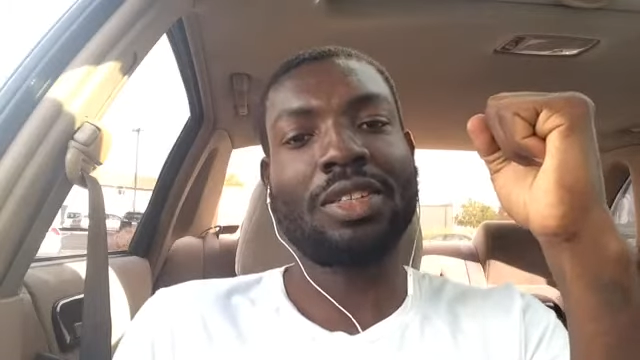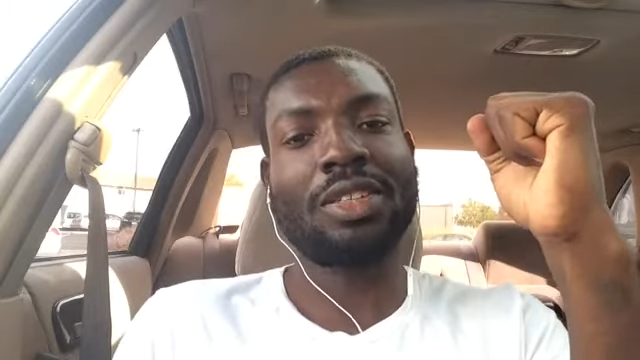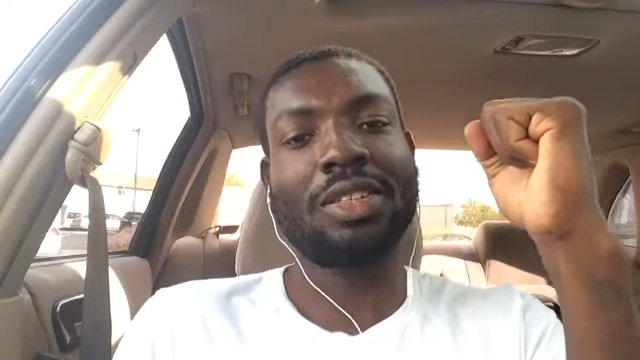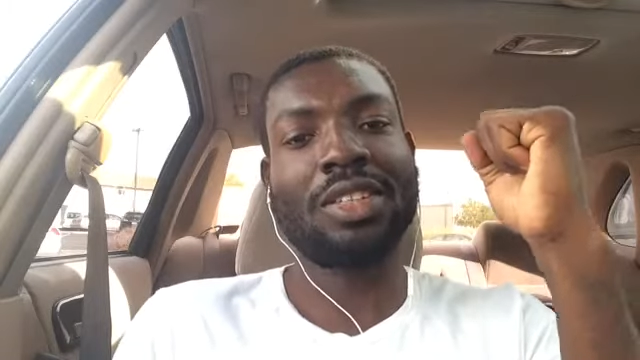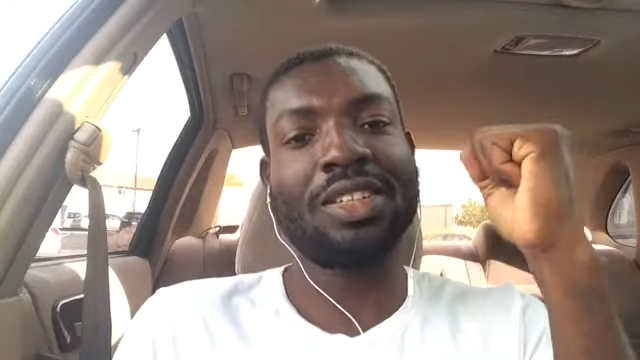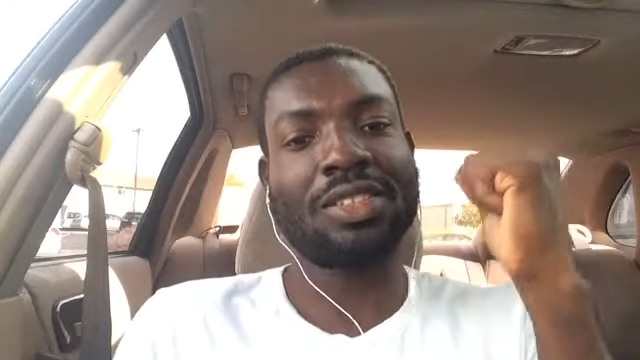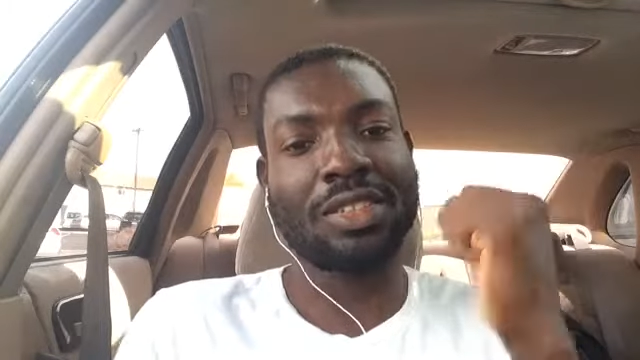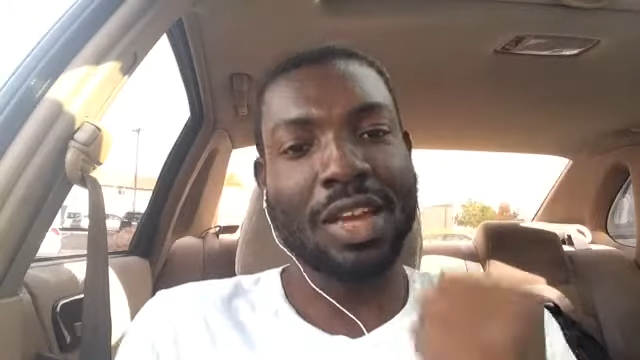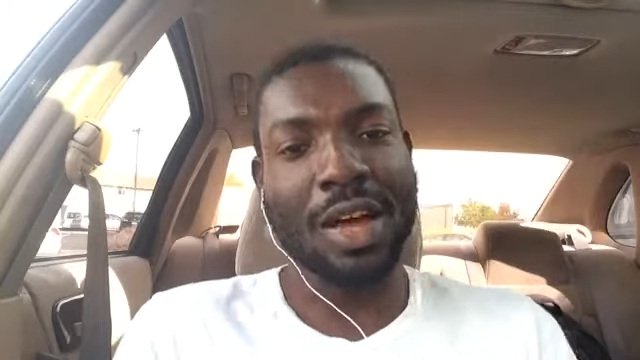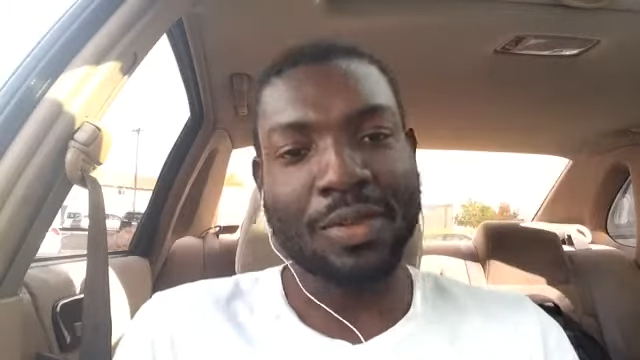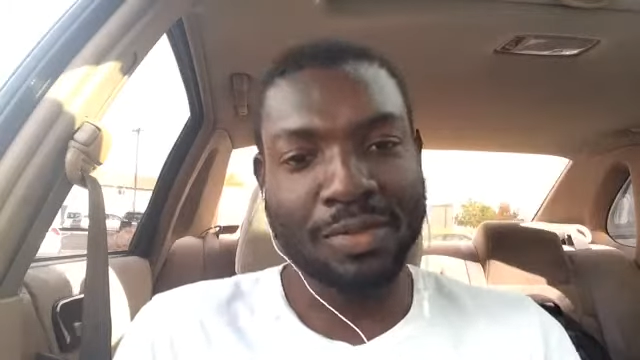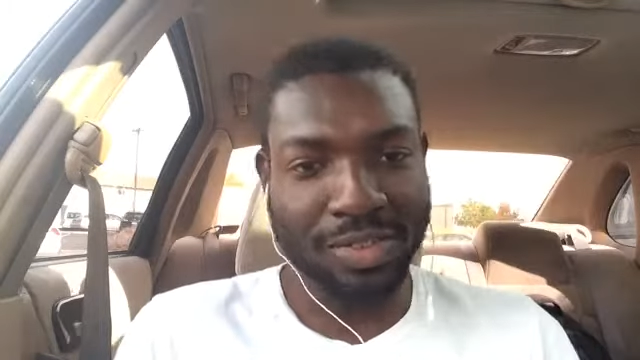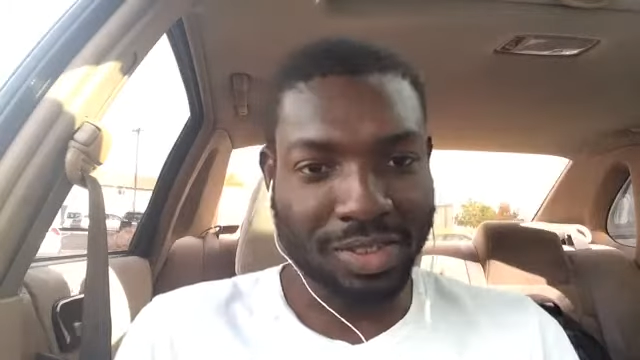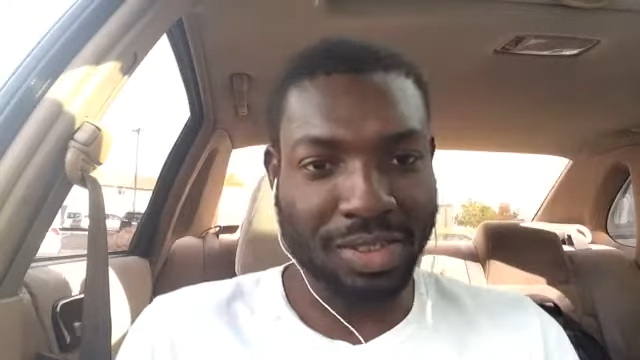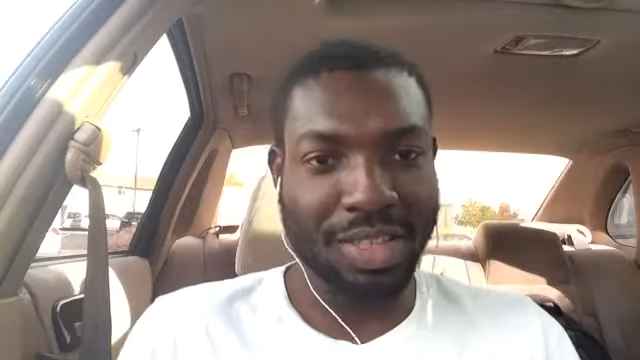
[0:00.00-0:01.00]

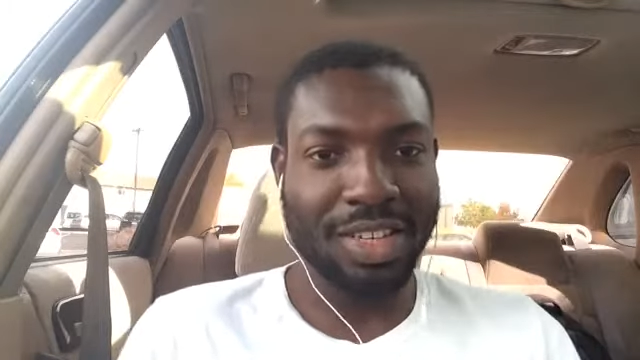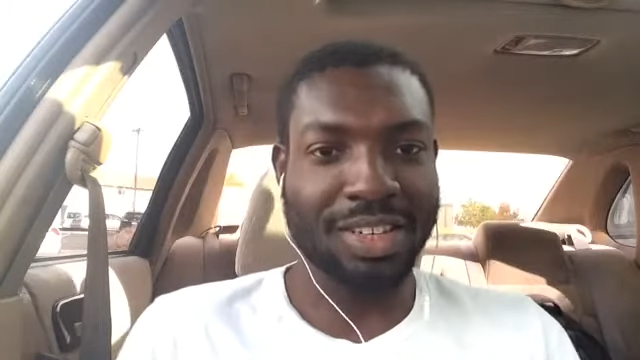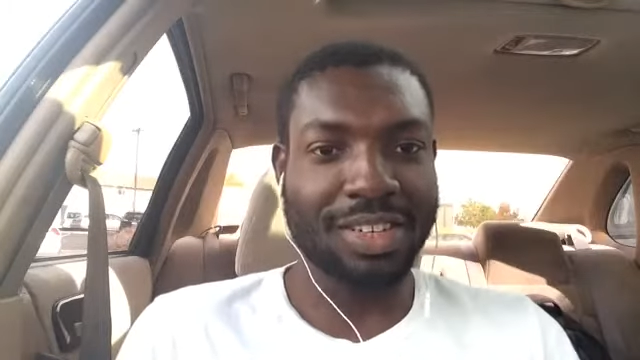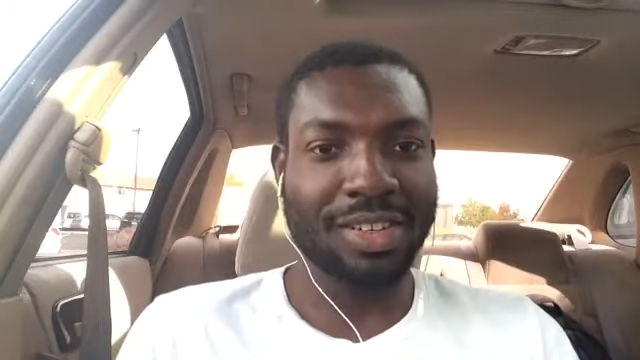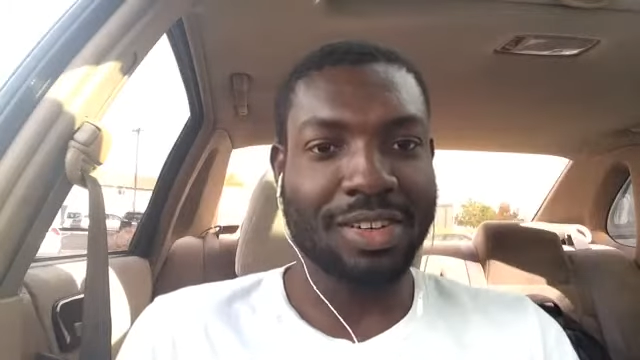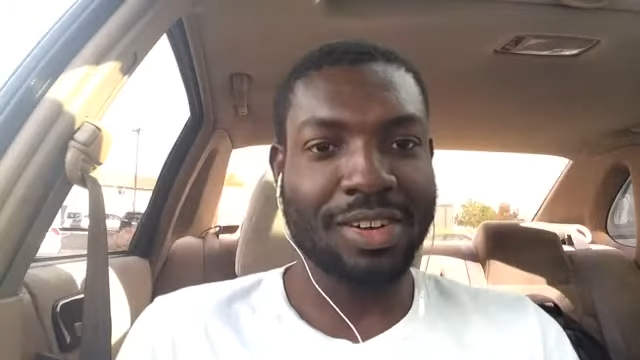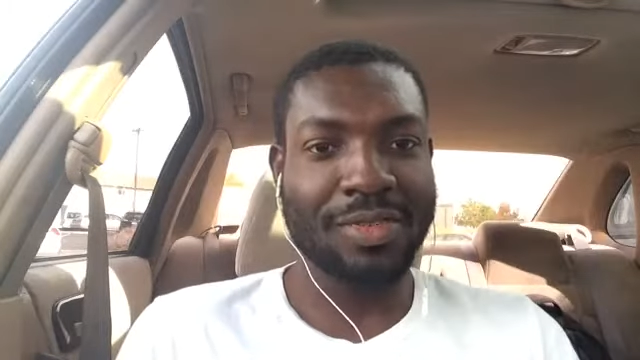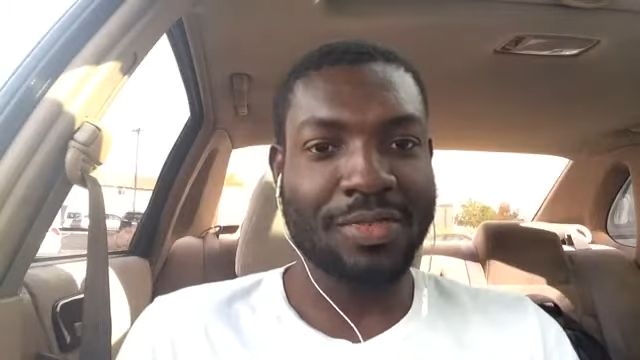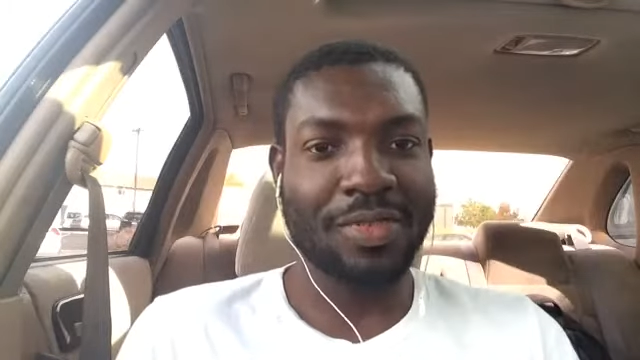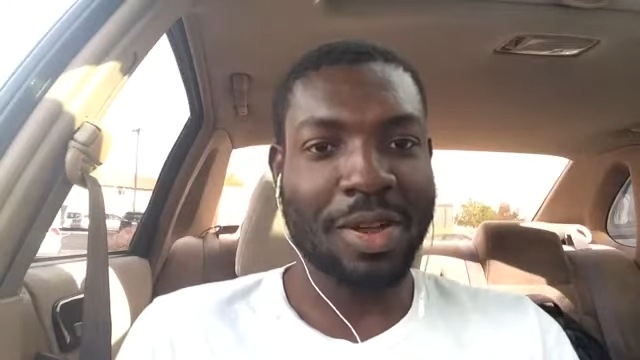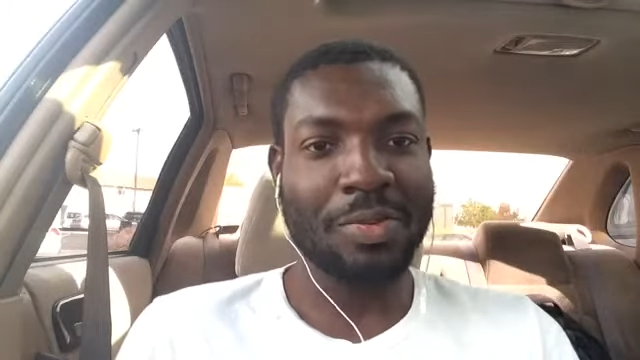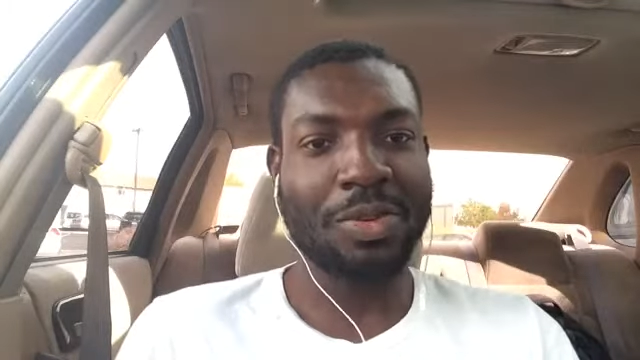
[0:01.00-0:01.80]
Haven't seen or heard from